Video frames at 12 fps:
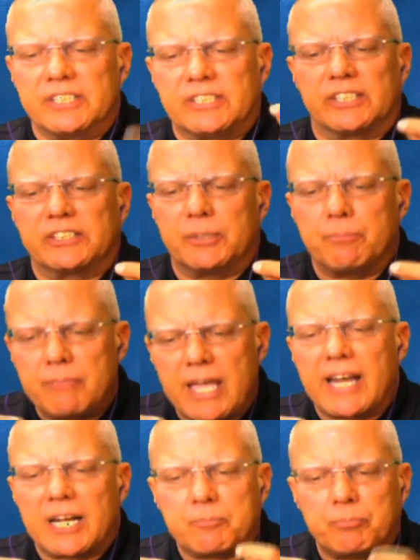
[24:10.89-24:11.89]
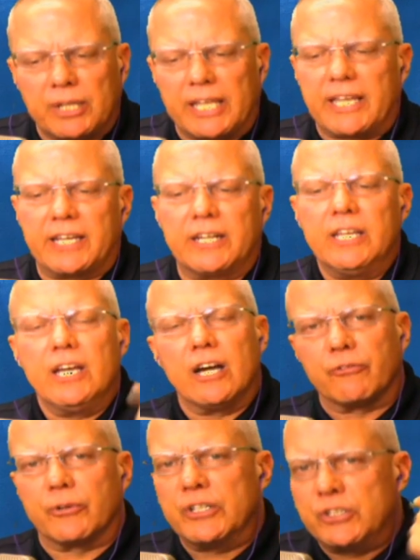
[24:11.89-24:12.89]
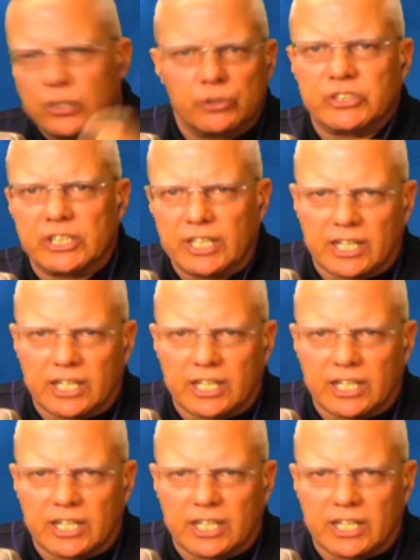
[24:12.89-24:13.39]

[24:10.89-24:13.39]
systematic plan of reducing